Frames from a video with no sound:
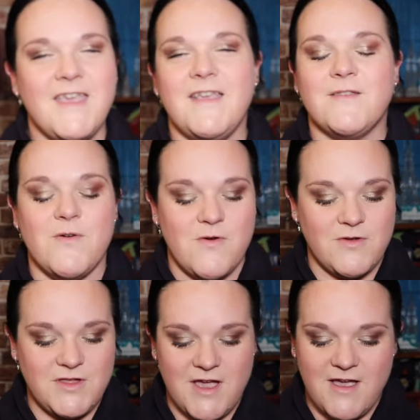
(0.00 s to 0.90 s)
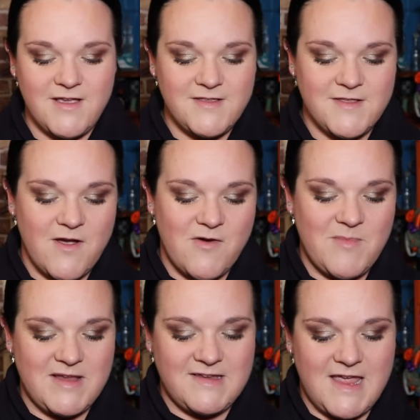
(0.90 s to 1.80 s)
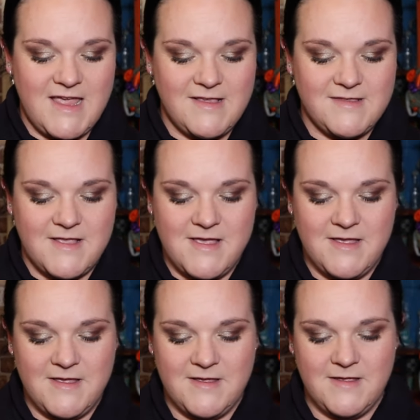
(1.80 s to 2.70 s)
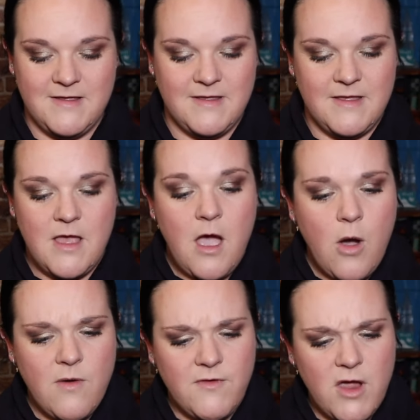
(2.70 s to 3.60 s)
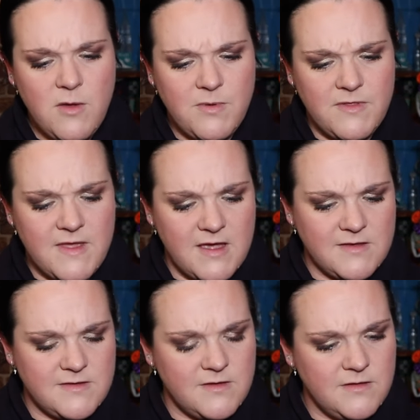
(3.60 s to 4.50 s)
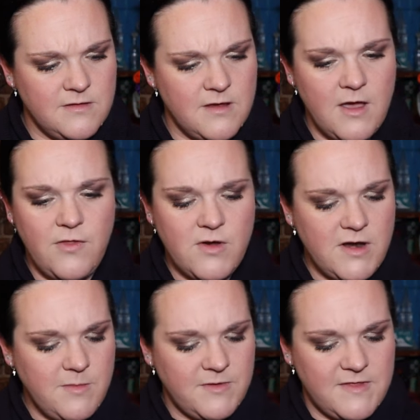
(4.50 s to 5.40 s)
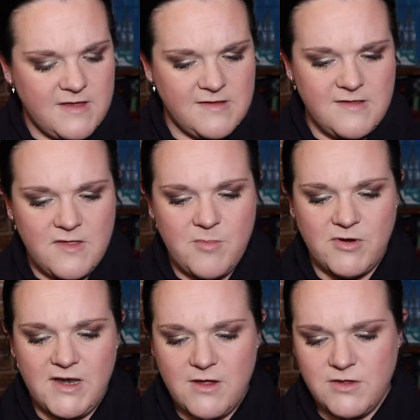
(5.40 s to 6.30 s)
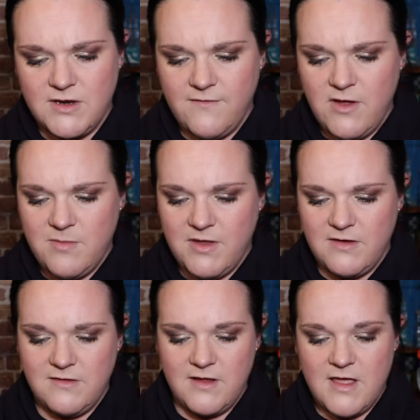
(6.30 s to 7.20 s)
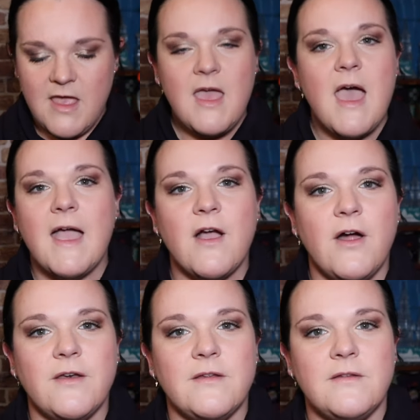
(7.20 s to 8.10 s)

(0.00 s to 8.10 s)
it is gorgeous. Oh my days. Oh, I've not opened this. I thought I'd opened this. Is it the body lotion I've opened? Hang on.